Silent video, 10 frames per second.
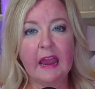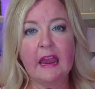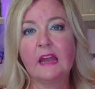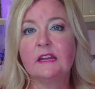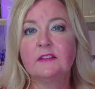
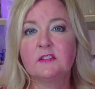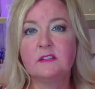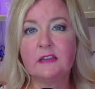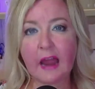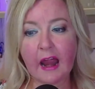It is
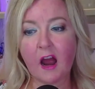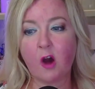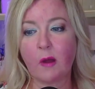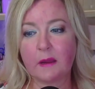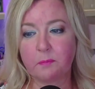
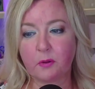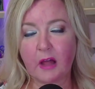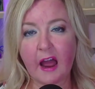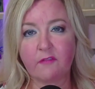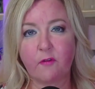now a
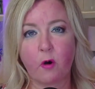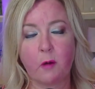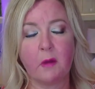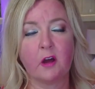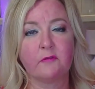
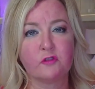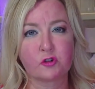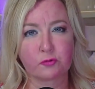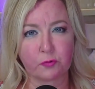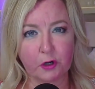platform of
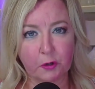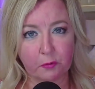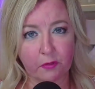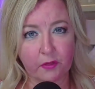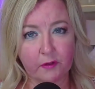
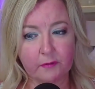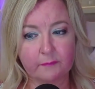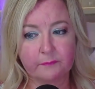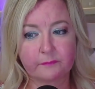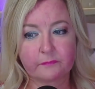truth,
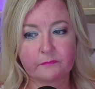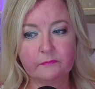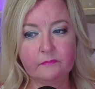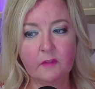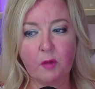
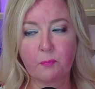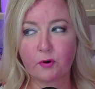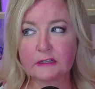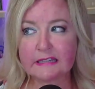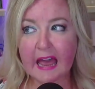
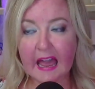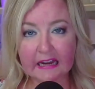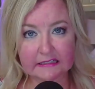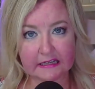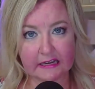
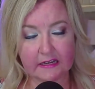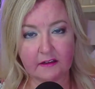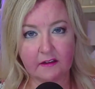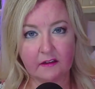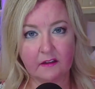protected
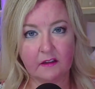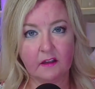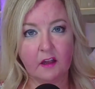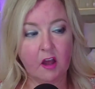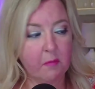
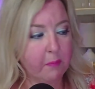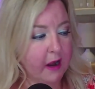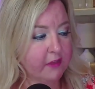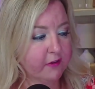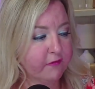
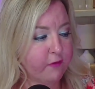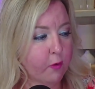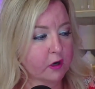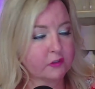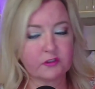by the
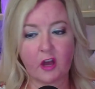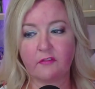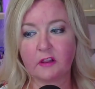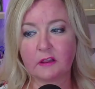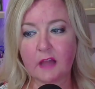force of
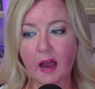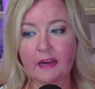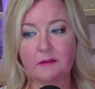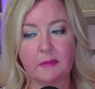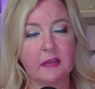
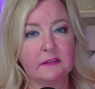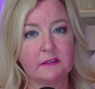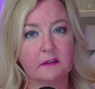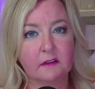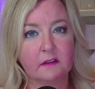alignment
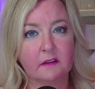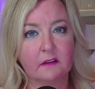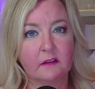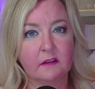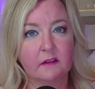
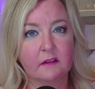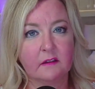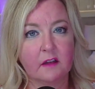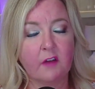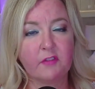
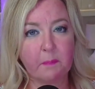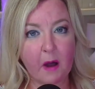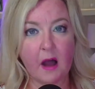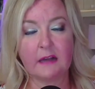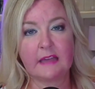of the
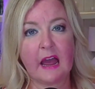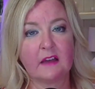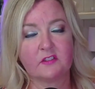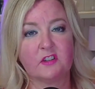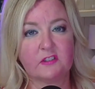
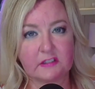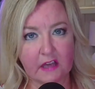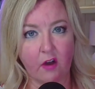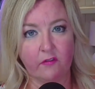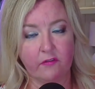podcast
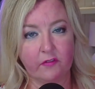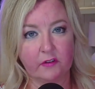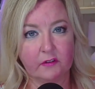itself.